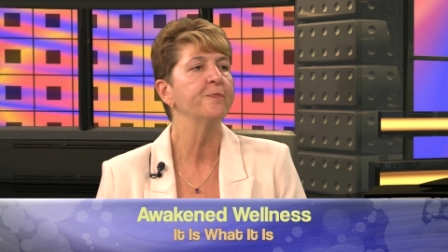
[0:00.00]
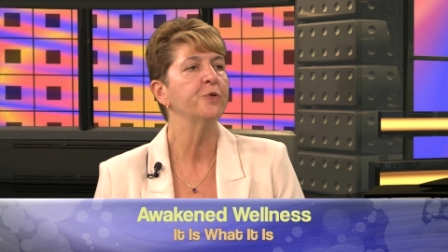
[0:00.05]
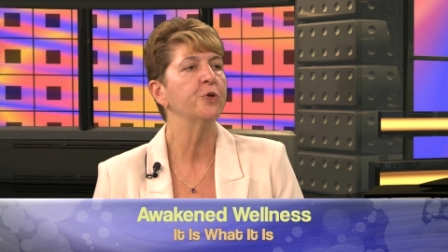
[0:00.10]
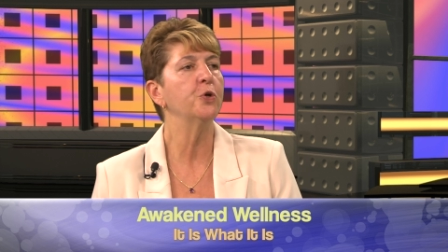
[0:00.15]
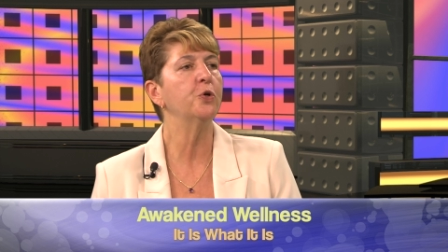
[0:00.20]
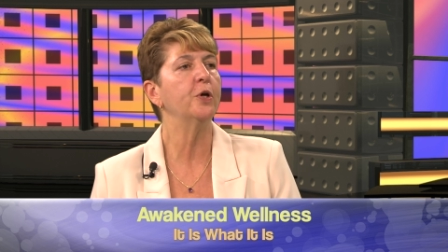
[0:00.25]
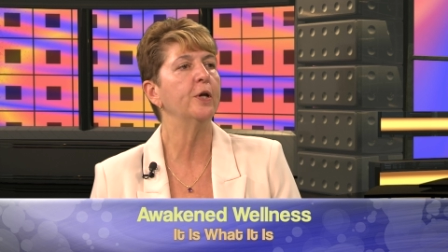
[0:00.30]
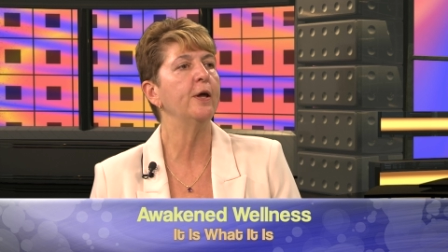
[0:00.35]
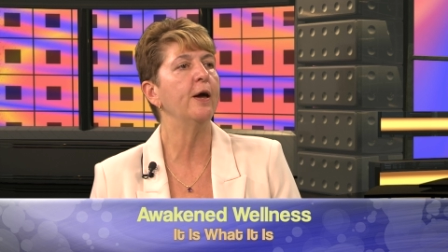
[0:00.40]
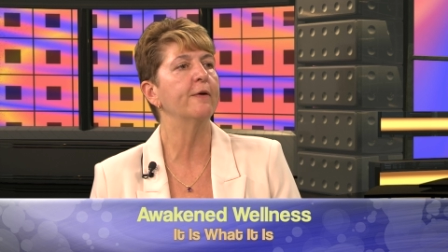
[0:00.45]

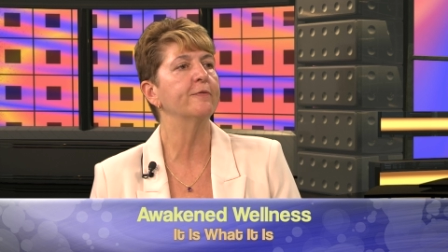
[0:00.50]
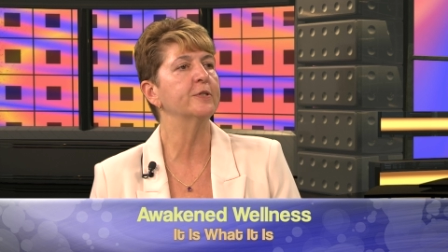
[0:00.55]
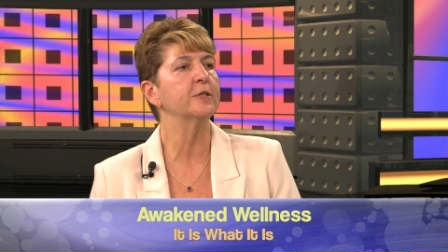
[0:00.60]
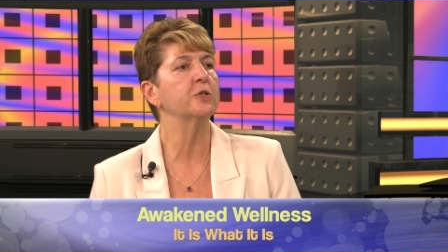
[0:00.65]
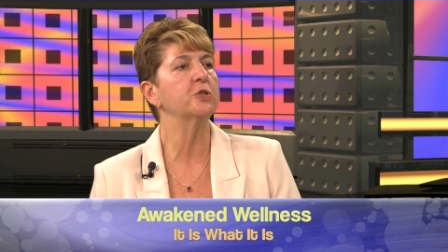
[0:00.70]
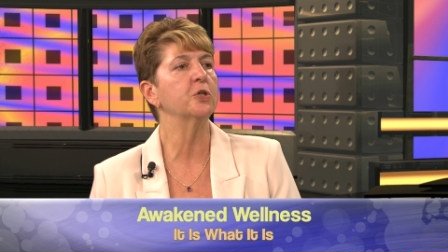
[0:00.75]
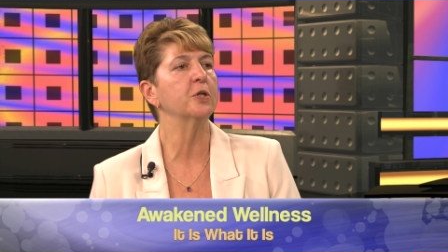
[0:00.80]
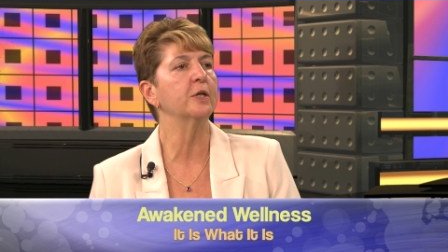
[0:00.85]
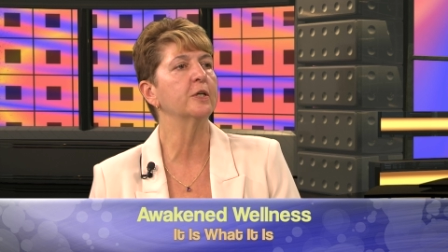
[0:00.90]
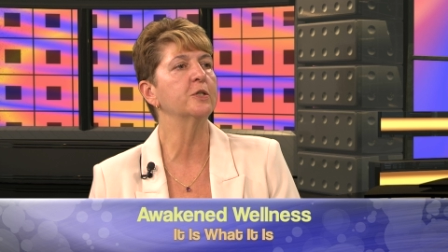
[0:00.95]
You can have
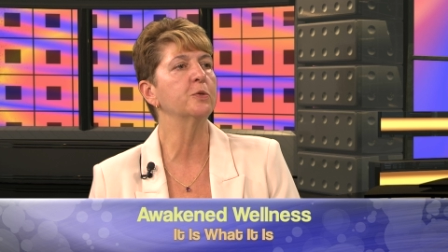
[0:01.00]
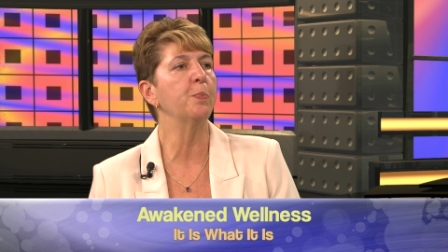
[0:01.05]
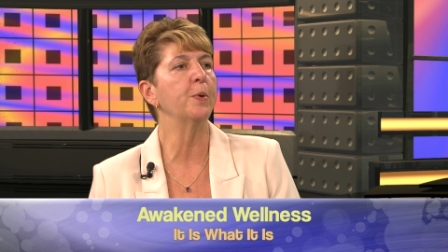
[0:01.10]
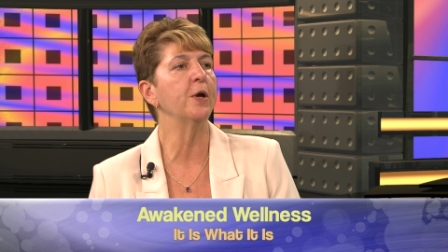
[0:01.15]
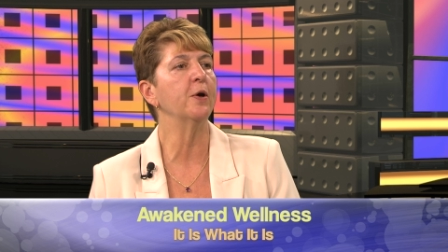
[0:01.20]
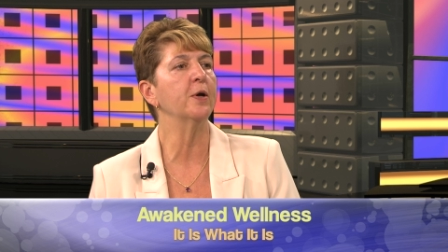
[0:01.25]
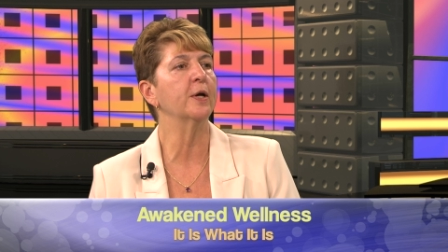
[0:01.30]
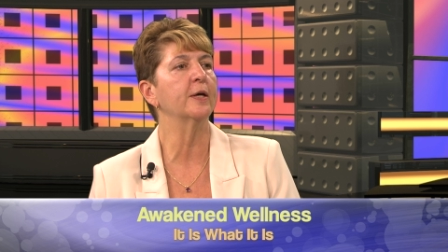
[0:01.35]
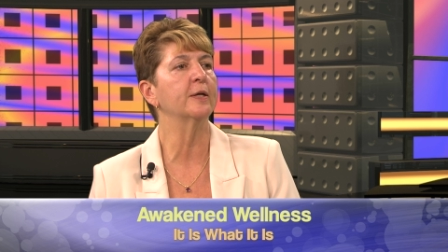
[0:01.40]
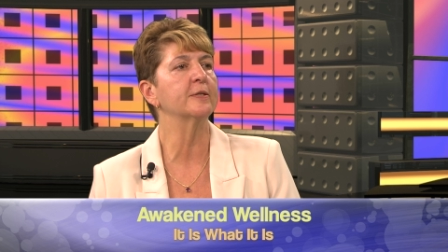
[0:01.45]
such an
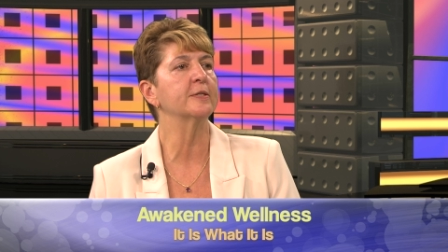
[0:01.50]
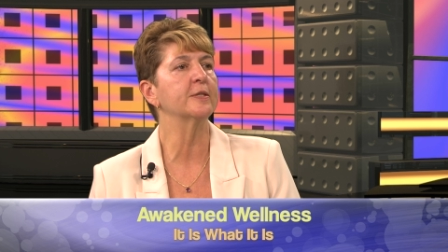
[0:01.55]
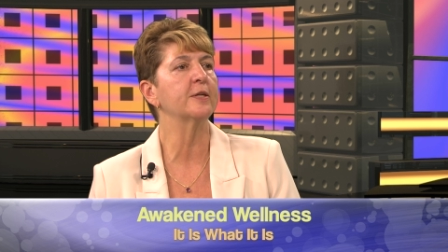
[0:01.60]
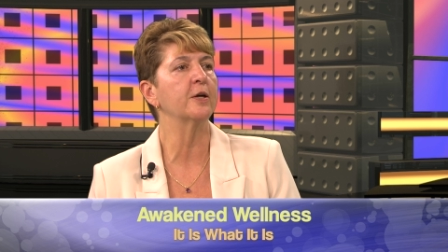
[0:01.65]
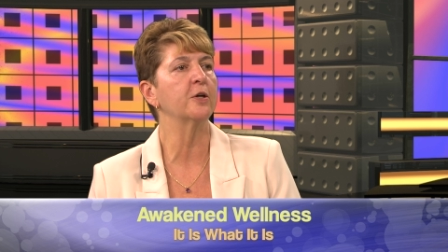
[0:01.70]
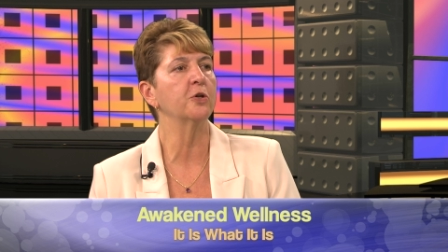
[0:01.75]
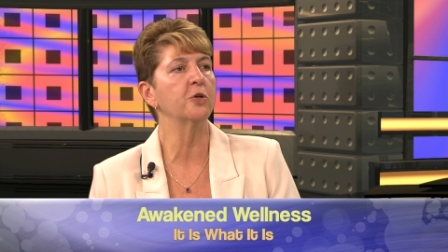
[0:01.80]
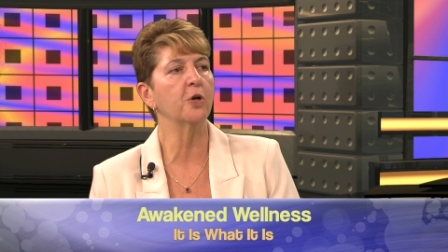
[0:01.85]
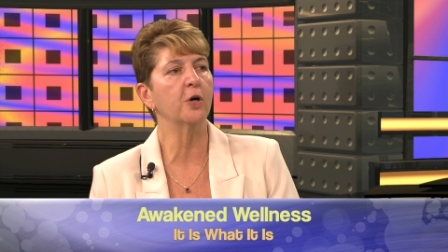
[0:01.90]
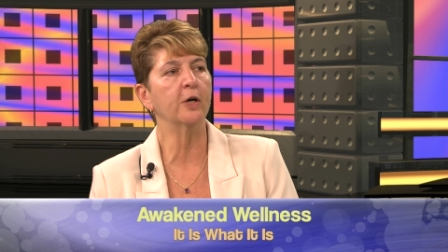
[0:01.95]
experience
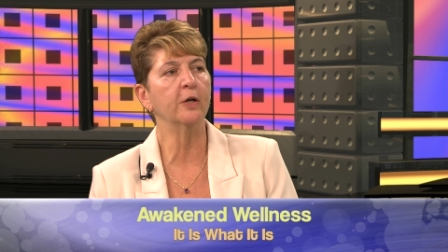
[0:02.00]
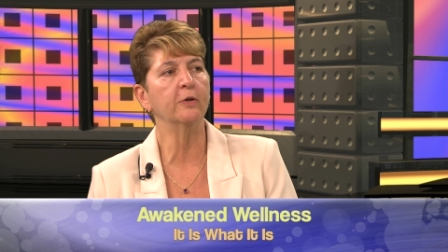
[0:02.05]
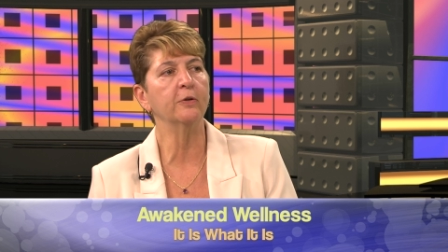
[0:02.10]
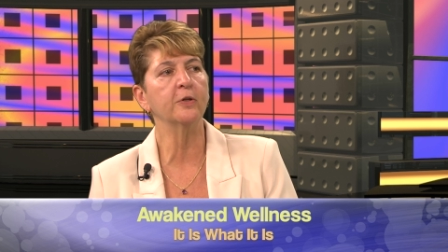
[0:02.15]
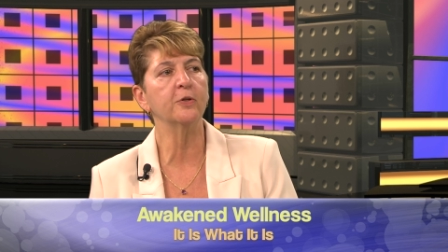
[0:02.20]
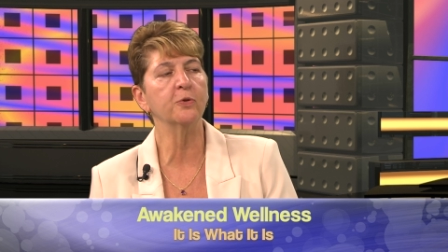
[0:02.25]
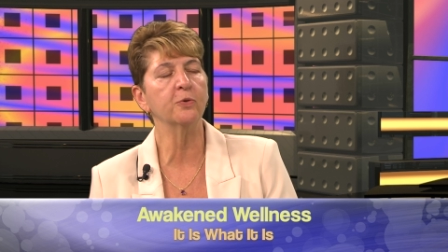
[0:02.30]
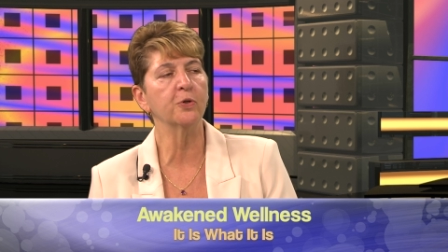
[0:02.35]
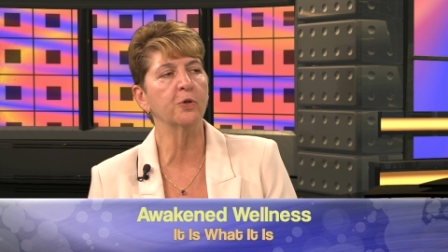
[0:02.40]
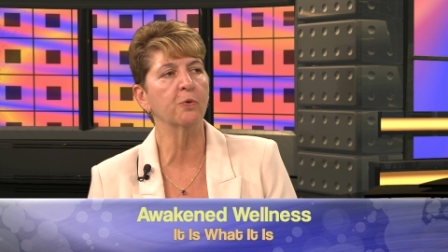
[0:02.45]
that you're not
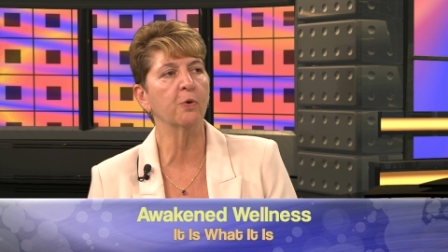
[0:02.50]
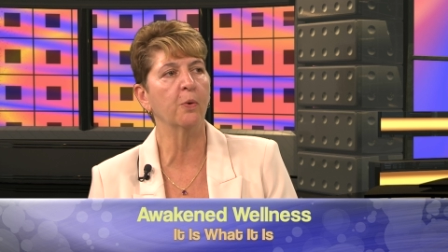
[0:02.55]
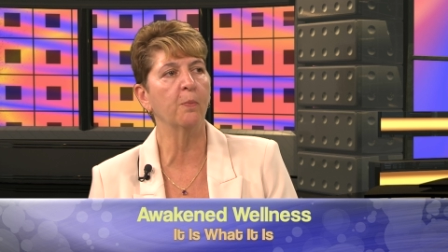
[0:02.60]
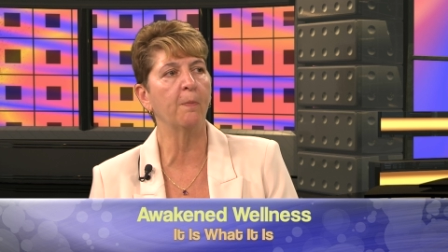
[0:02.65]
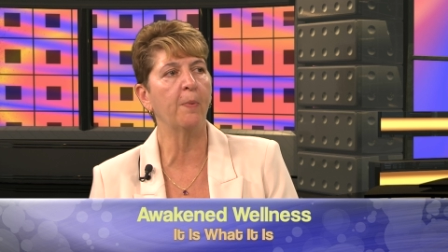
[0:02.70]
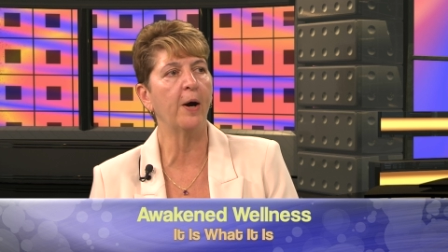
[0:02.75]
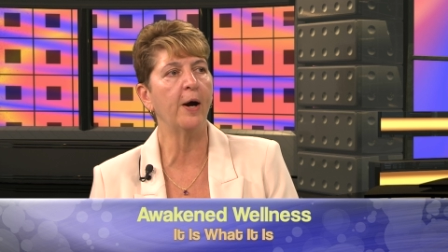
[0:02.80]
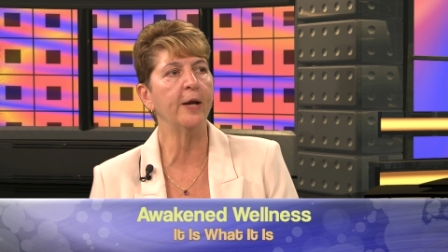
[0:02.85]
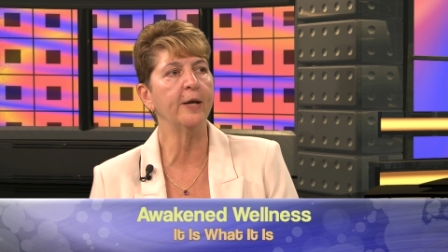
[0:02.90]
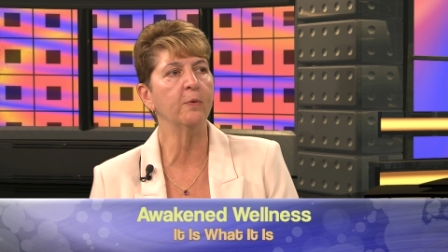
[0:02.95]
only doing your
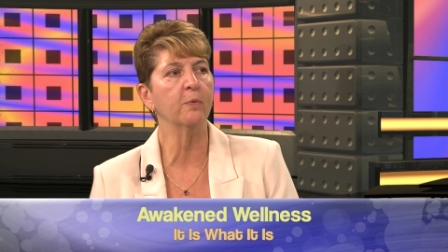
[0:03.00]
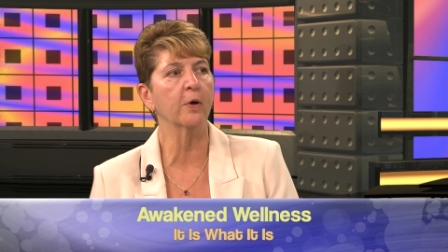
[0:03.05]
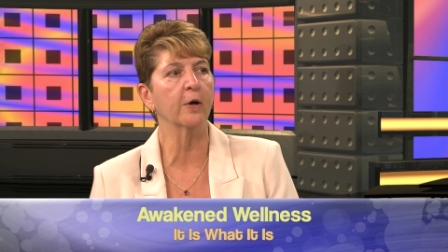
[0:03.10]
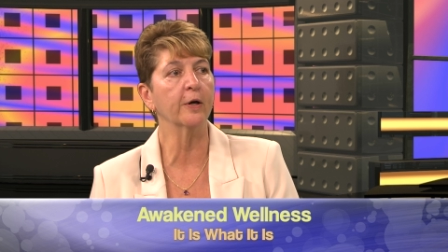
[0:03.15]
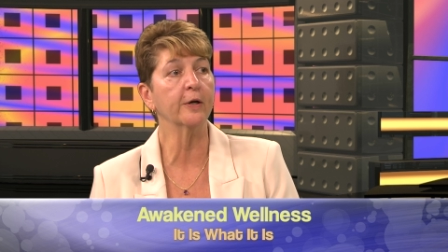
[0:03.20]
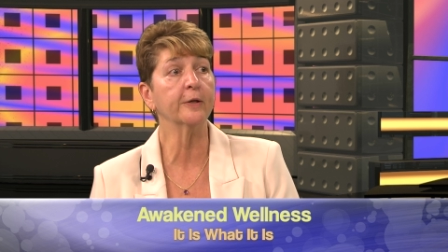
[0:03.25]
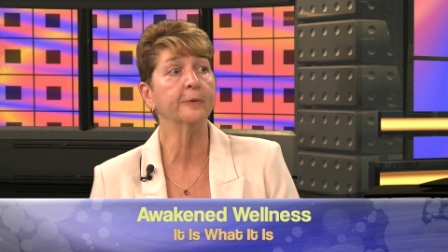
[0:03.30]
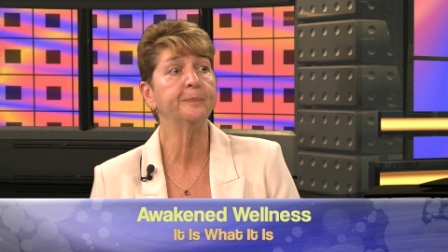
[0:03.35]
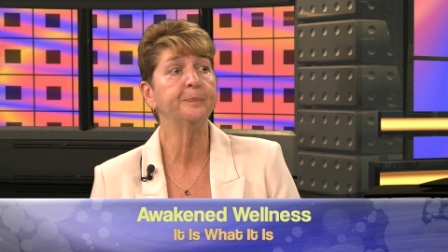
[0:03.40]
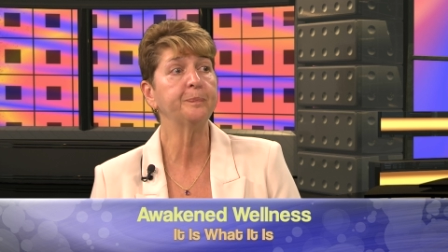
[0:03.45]
own body
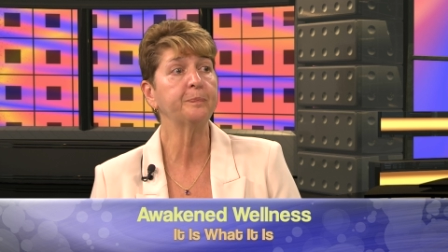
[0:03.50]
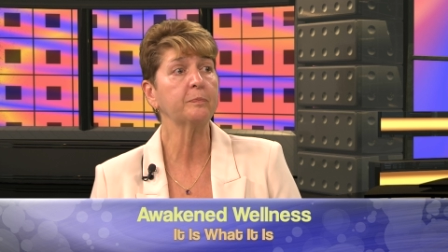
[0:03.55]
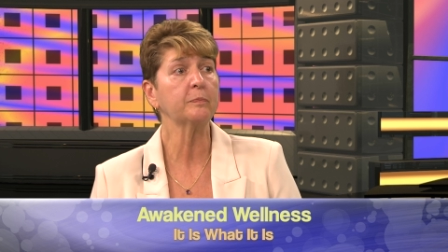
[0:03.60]
work